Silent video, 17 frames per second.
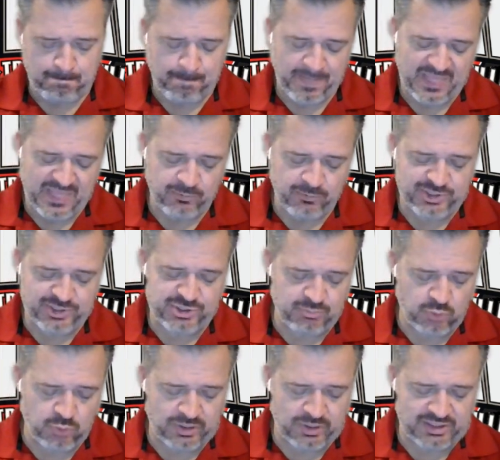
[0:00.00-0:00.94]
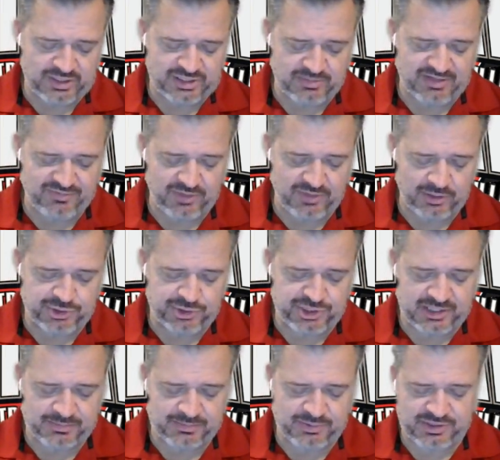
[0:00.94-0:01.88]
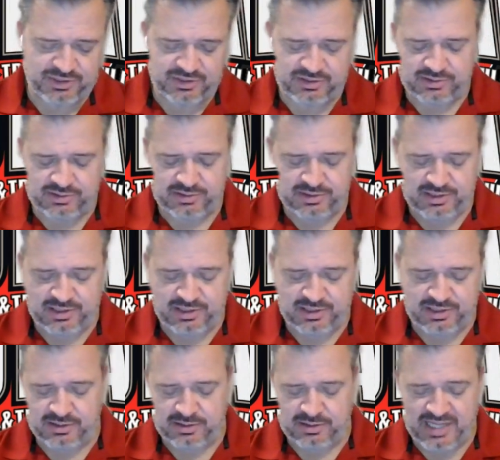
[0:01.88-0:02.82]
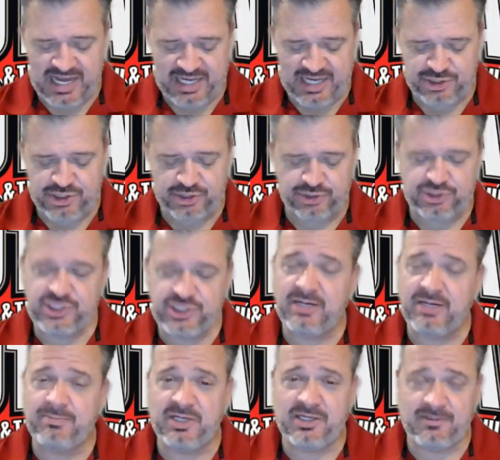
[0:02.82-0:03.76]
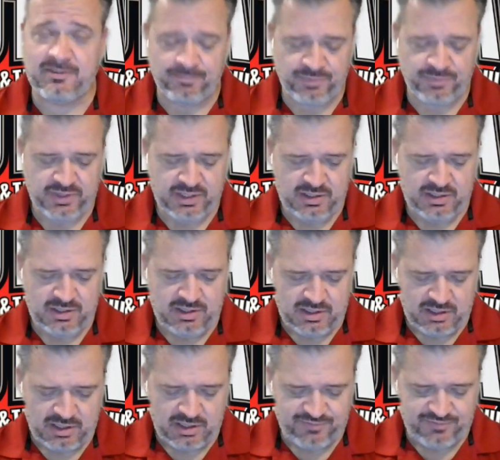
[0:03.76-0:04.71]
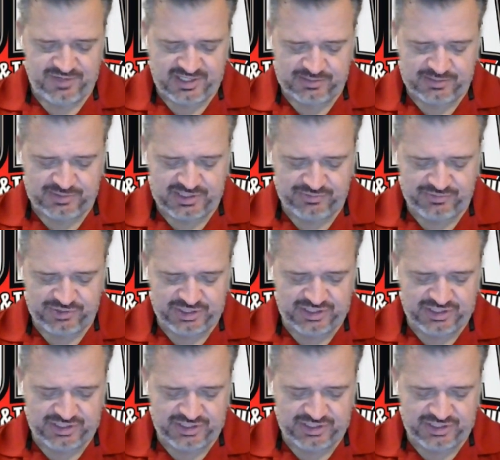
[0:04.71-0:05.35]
Richard Morris and the Buffalo's Chips, last year's champion, finds himself just